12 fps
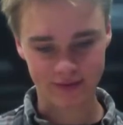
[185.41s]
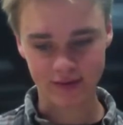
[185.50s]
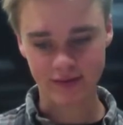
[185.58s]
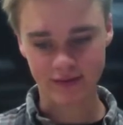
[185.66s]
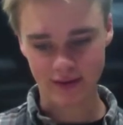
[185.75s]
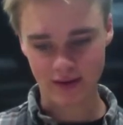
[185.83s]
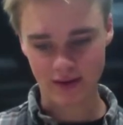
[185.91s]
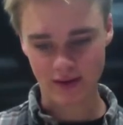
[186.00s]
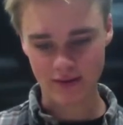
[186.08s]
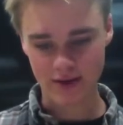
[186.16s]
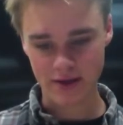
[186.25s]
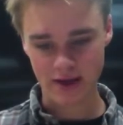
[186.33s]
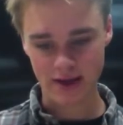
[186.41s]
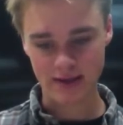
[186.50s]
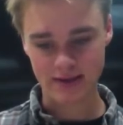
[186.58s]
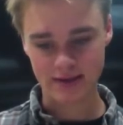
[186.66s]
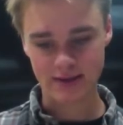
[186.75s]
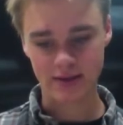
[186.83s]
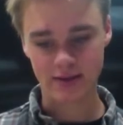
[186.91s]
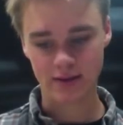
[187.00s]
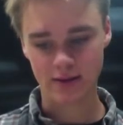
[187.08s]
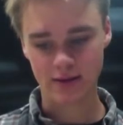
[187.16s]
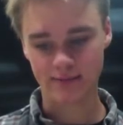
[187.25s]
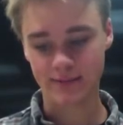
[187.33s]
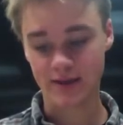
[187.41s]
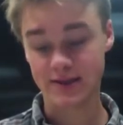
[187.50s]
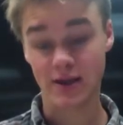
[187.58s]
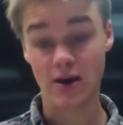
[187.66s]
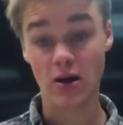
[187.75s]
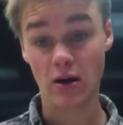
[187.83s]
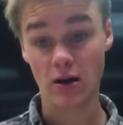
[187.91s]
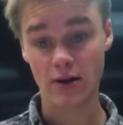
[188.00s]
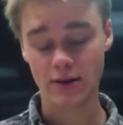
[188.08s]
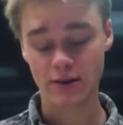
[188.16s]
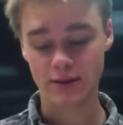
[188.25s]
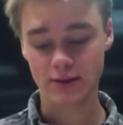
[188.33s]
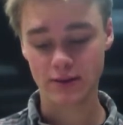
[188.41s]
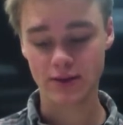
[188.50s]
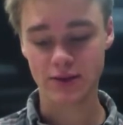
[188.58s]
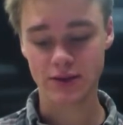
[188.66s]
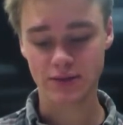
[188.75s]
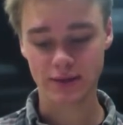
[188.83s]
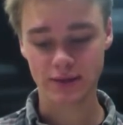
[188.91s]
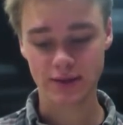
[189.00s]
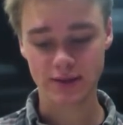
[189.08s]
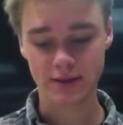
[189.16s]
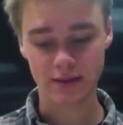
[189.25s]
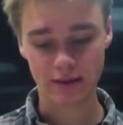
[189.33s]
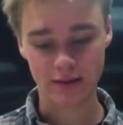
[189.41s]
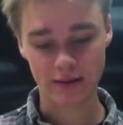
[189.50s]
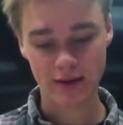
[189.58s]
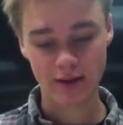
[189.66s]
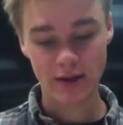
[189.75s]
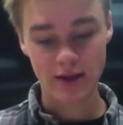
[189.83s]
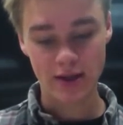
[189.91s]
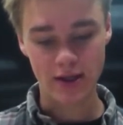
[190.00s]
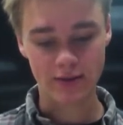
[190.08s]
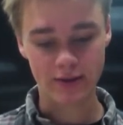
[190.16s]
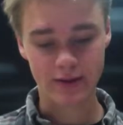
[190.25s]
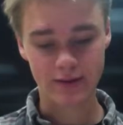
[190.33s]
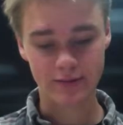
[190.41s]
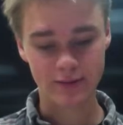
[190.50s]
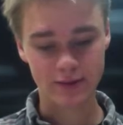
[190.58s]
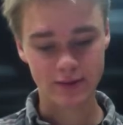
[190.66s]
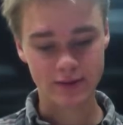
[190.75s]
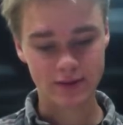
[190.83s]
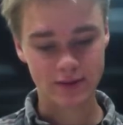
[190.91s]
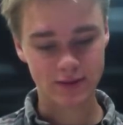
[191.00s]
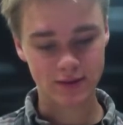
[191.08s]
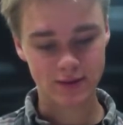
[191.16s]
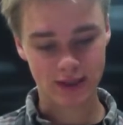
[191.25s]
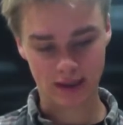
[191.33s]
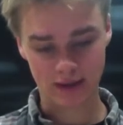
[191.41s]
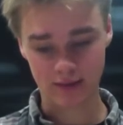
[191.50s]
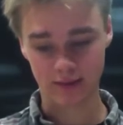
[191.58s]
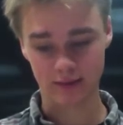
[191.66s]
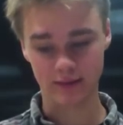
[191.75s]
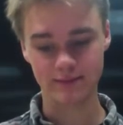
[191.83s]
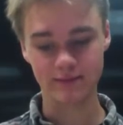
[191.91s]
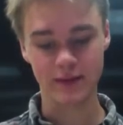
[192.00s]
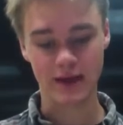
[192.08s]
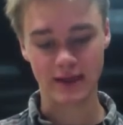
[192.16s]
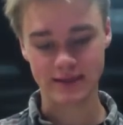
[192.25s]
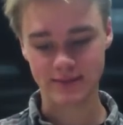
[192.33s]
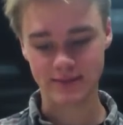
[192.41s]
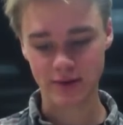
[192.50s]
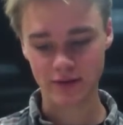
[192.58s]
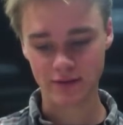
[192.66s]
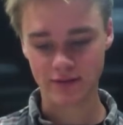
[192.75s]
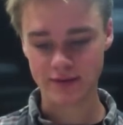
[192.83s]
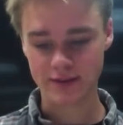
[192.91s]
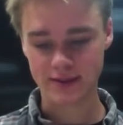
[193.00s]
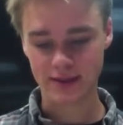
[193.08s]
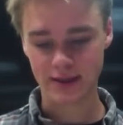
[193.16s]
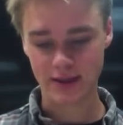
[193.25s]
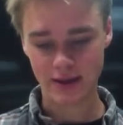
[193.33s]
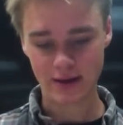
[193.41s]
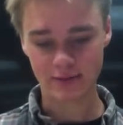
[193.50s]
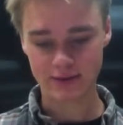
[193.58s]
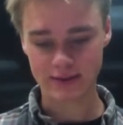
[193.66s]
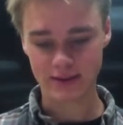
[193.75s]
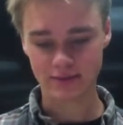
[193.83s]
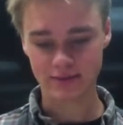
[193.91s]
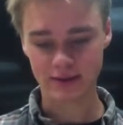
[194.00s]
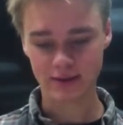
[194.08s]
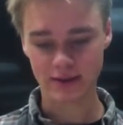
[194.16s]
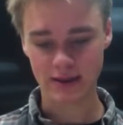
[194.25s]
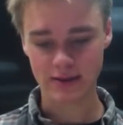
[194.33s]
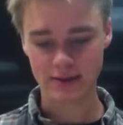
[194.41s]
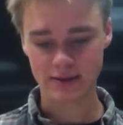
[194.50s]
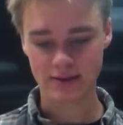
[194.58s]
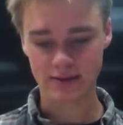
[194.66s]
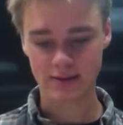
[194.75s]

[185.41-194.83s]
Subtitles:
leaving the Army as a guard. He just worked as a guard. He quickly rose to technical expert for the CIA once they realized